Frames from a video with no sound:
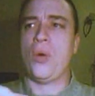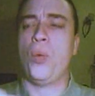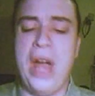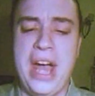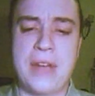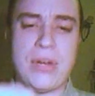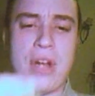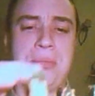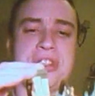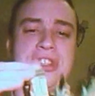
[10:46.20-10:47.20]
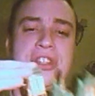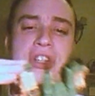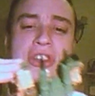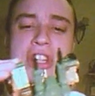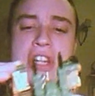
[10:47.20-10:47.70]
Where Roadbuster's
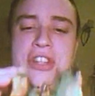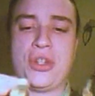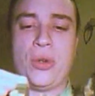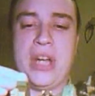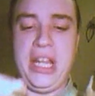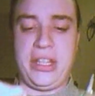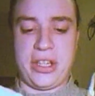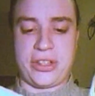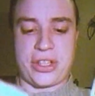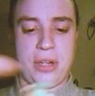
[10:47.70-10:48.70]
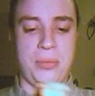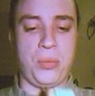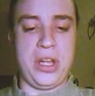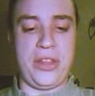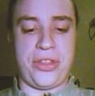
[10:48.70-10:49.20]
concerned, this toy, it does come
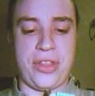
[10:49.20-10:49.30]
with...